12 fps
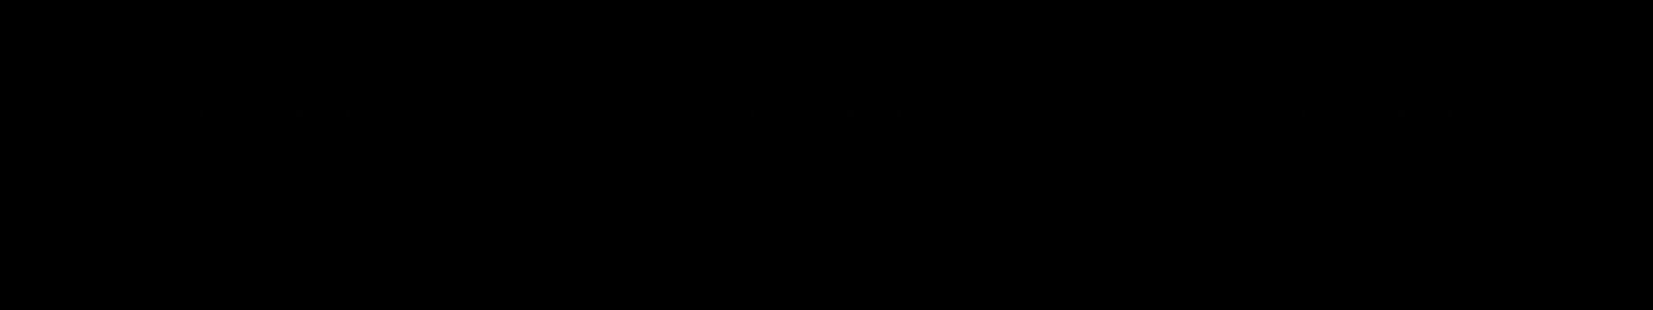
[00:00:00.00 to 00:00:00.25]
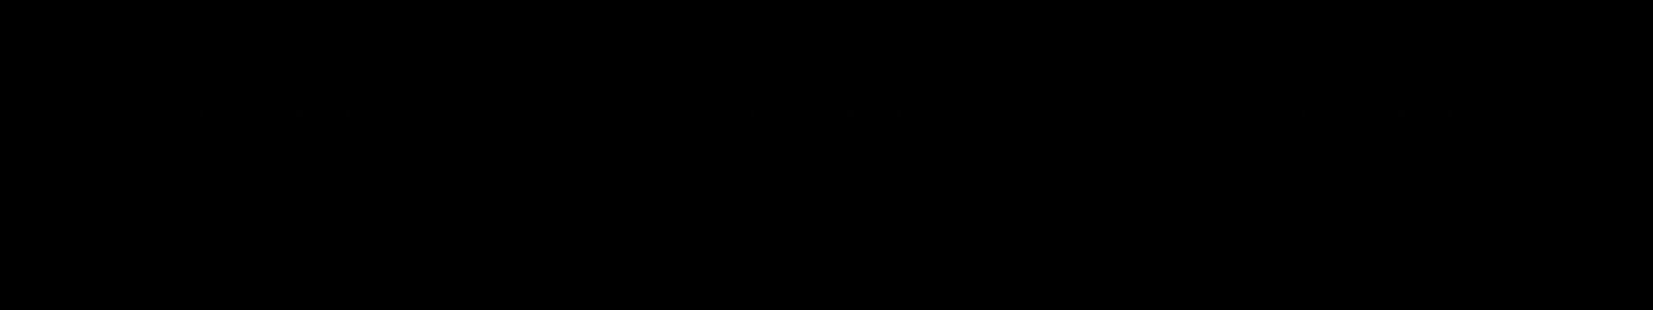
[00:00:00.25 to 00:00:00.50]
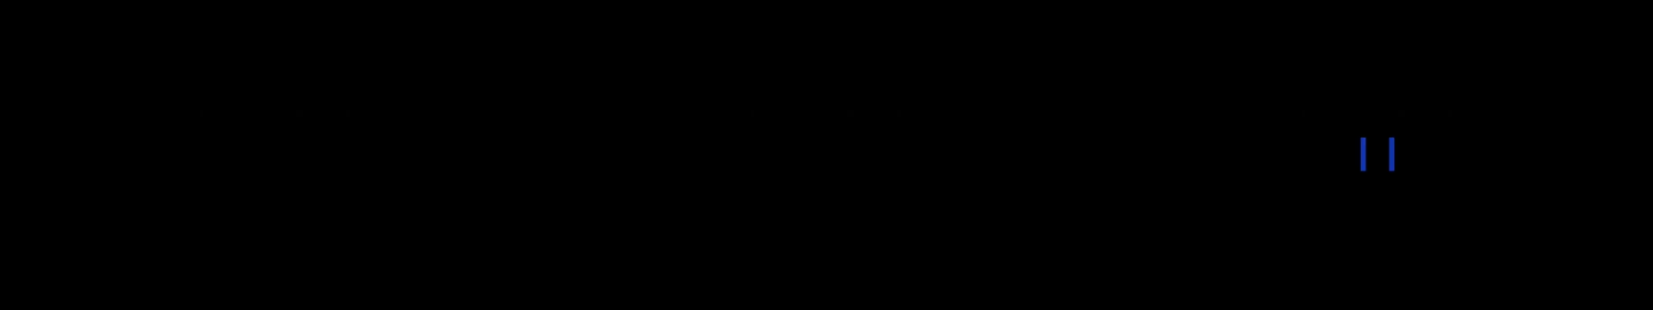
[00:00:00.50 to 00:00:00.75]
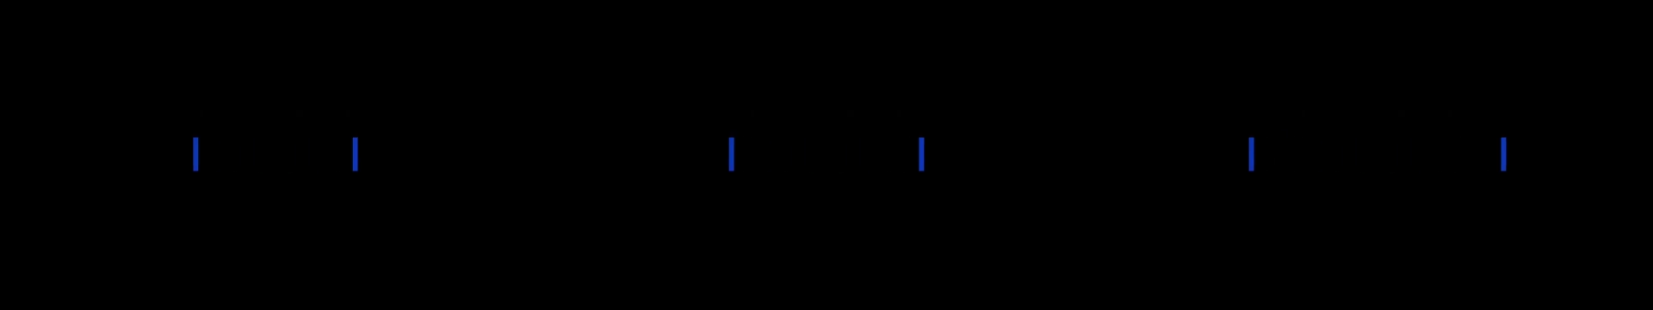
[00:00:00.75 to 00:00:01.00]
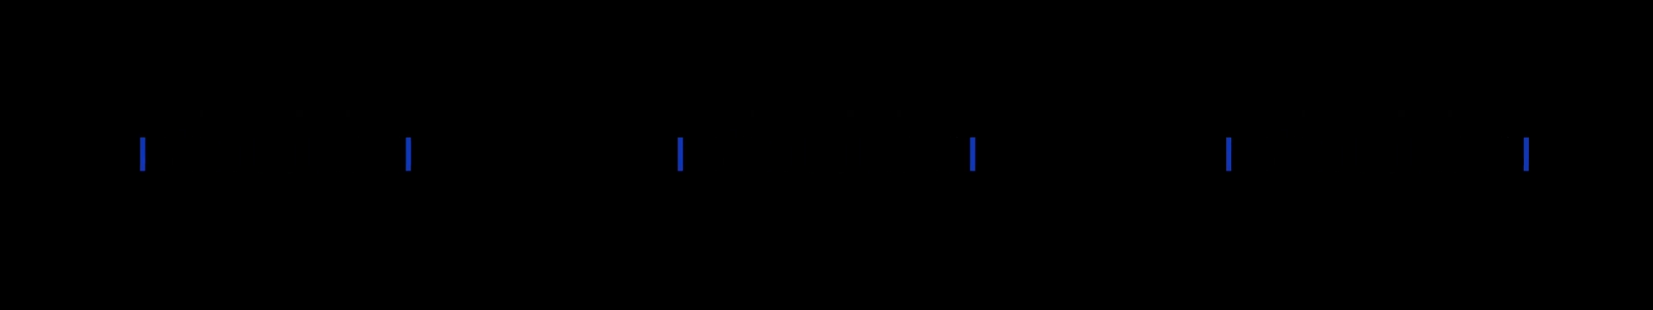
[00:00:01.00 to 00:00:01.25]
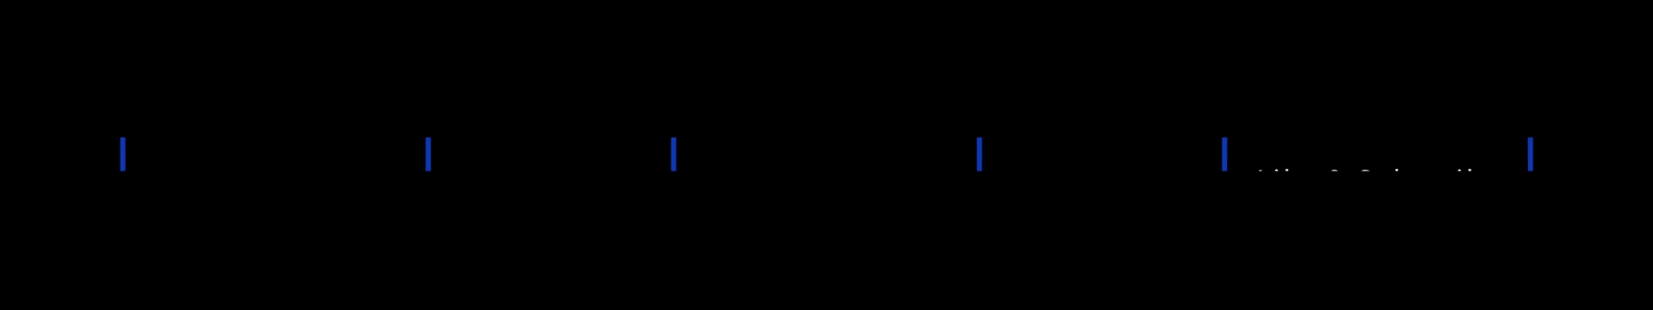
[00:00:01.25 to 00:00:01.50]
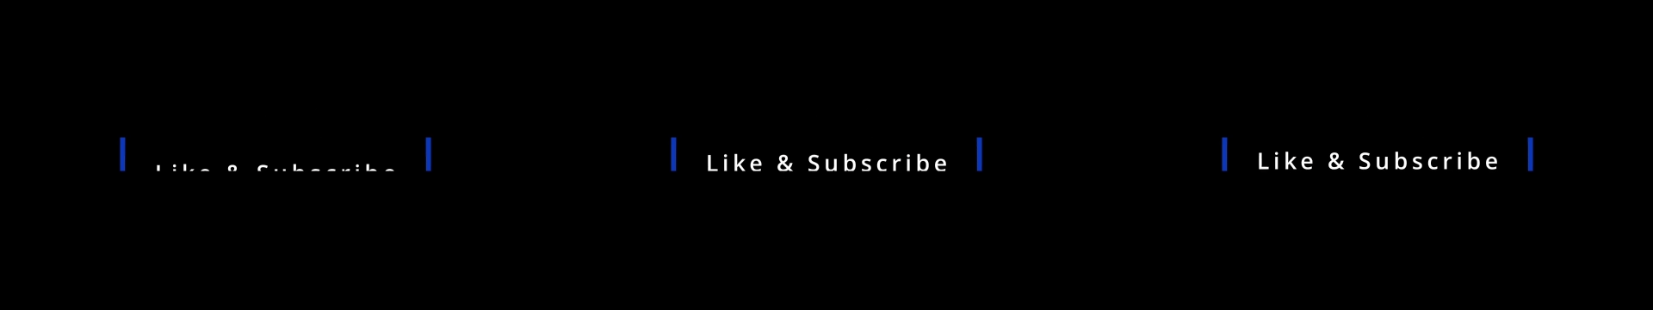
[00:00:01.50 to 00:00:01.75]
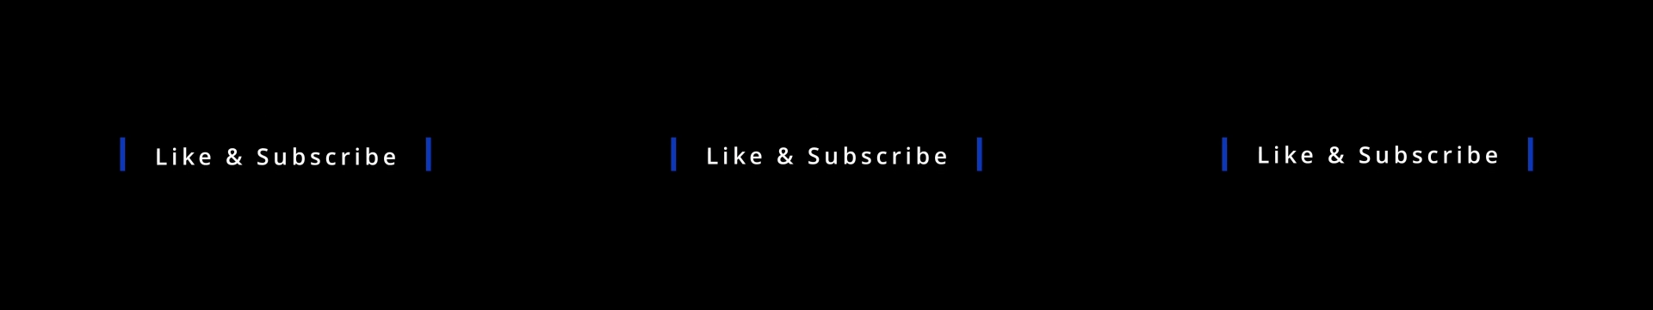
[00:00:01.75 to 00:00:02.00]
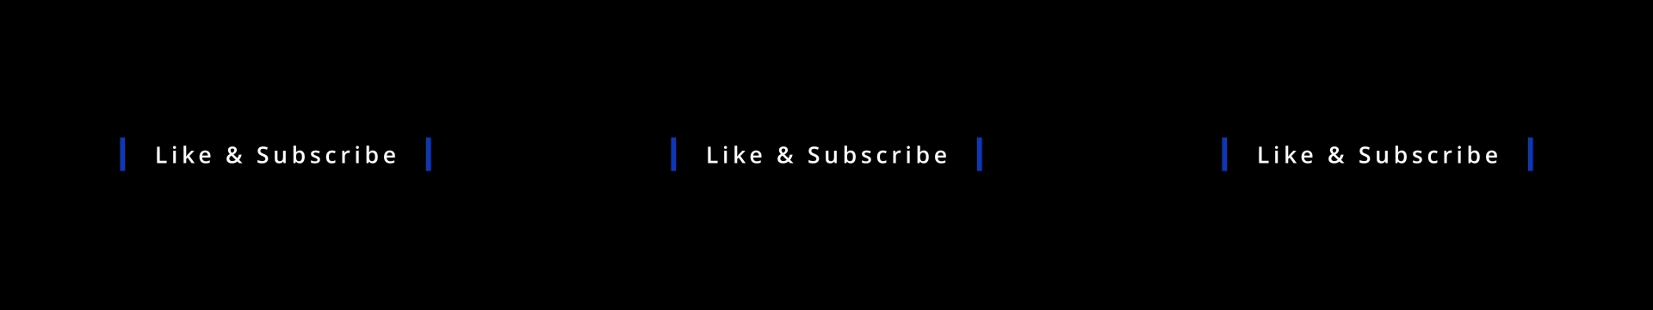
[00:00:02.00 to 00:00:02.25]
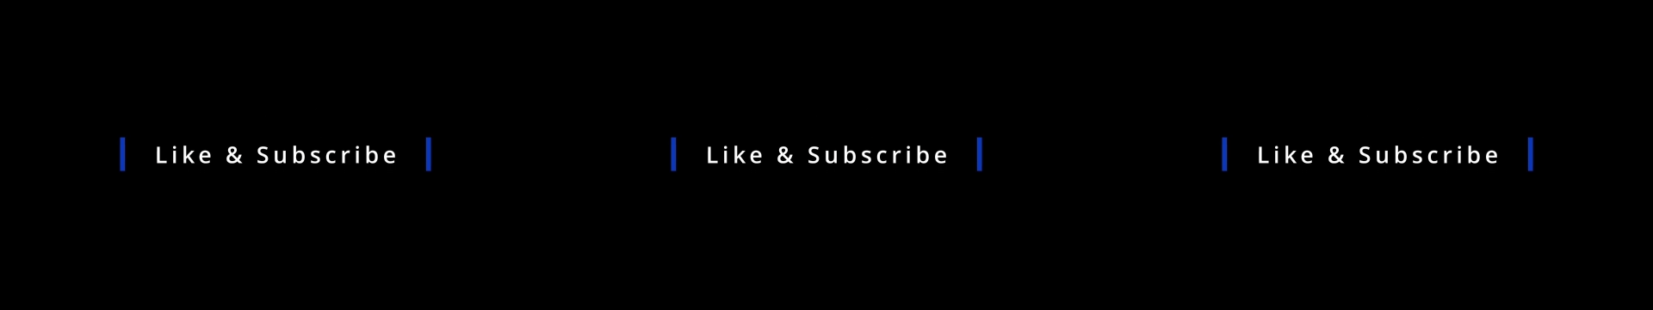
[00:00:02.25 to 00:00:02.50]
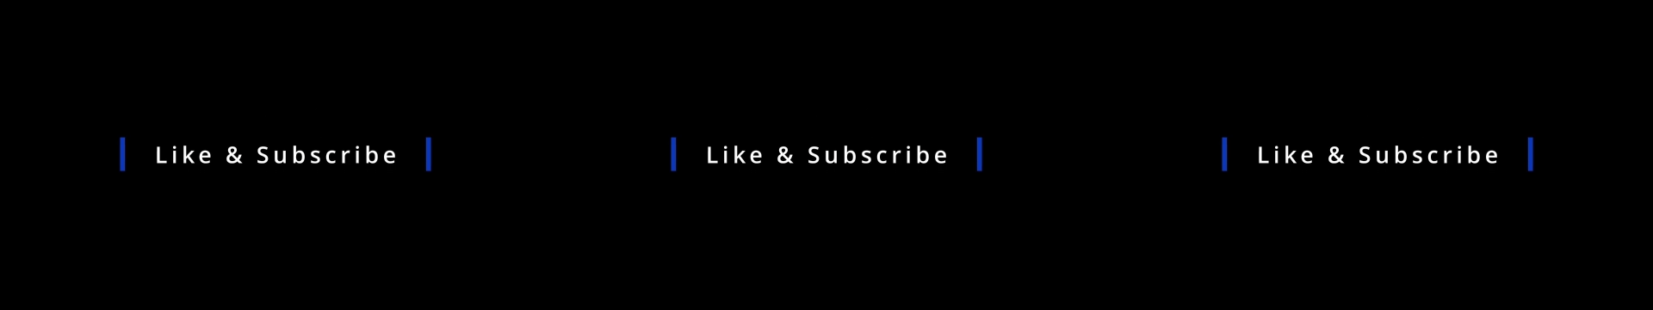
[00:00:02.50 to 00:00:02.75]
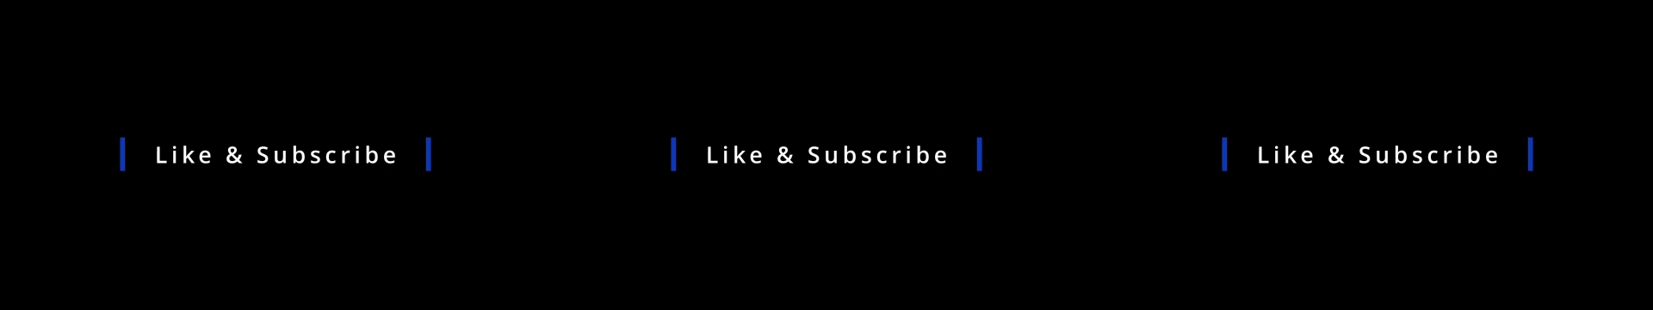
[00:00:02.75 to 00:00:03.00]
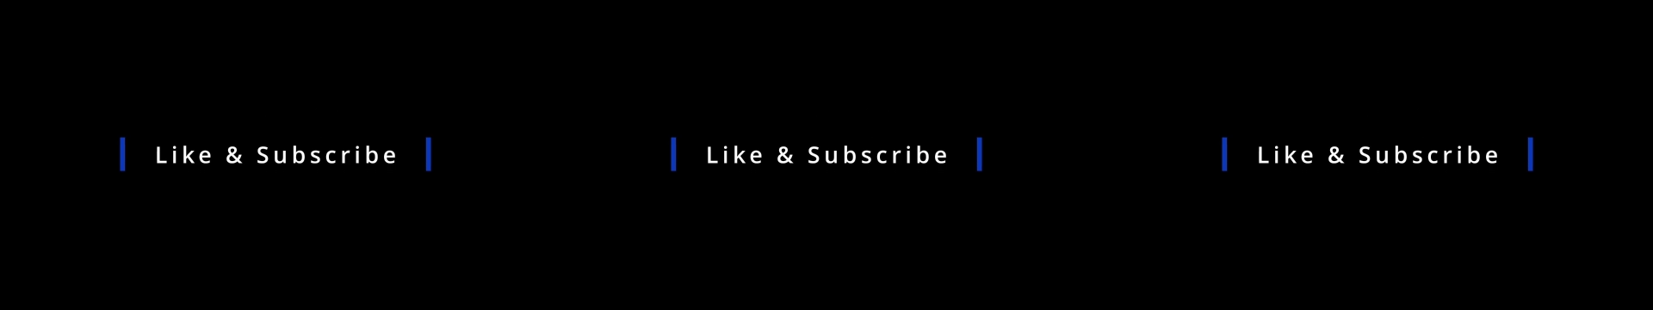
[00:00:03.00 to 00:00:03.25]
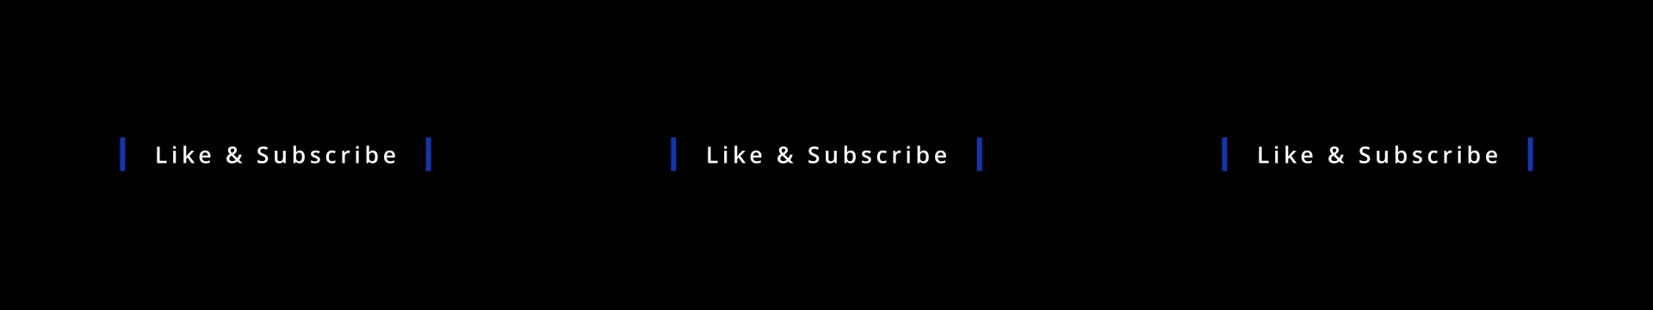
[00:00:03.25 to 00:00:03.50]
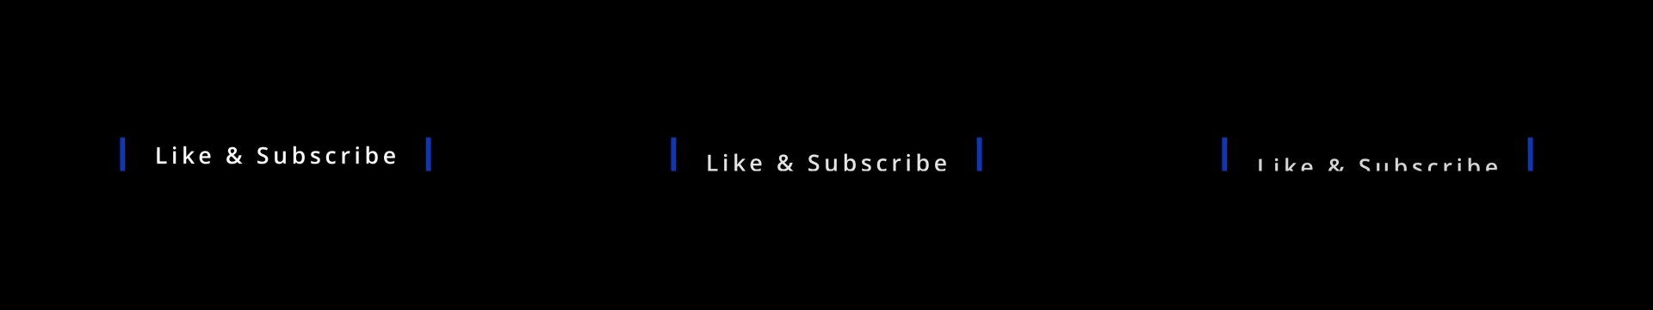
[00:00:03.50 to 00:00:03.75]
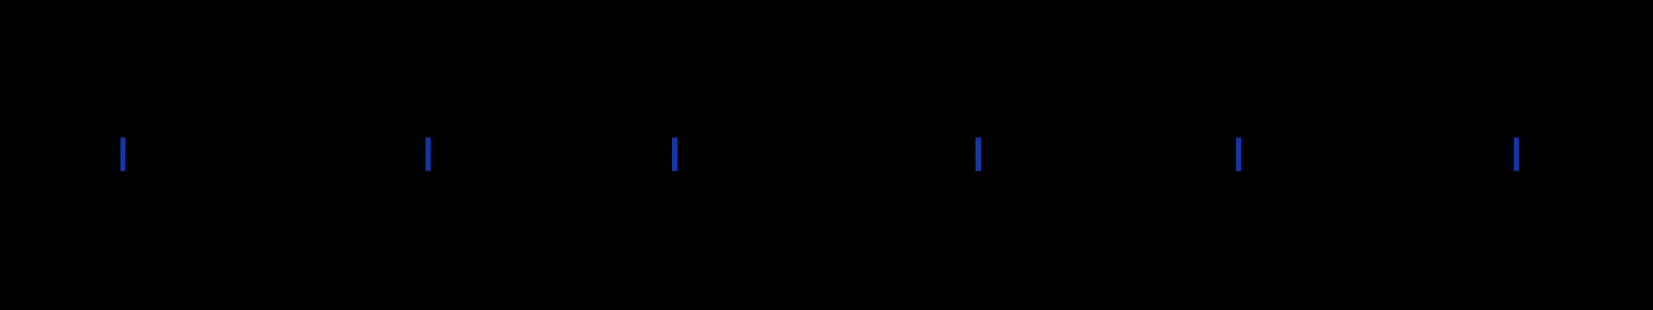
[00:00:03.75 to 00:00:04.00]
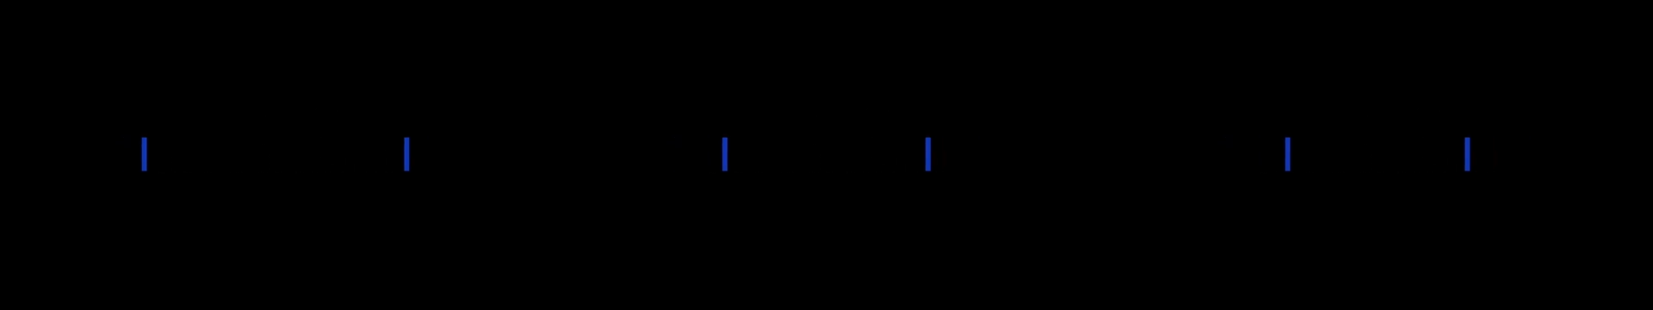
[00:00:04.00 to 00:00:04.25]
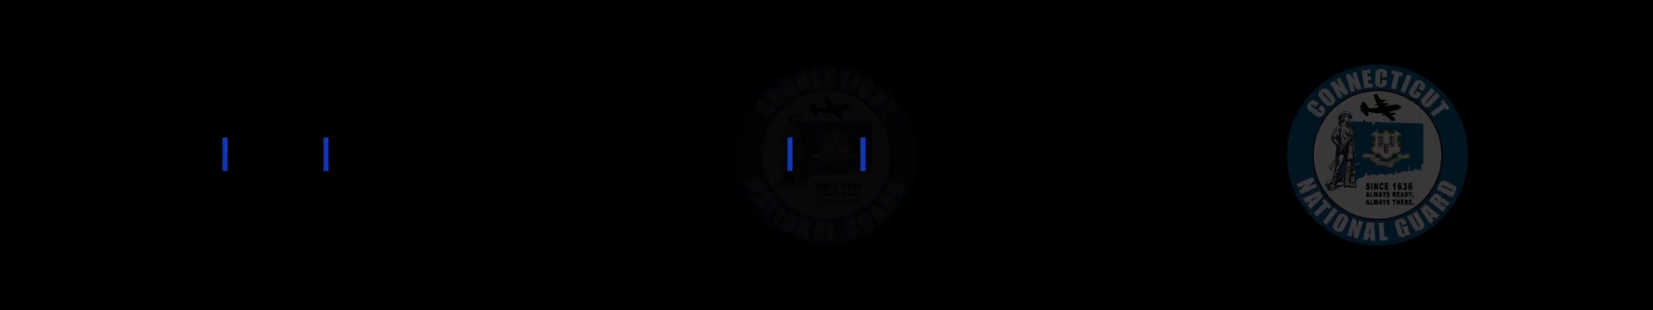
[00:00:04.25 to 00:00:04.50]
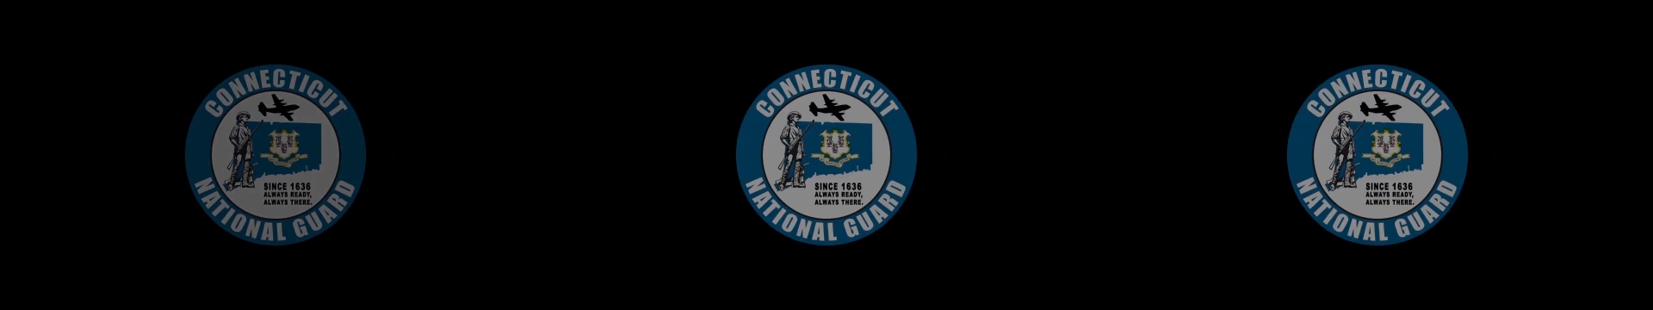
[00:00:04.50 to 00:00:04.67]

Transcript: (no speaker visible)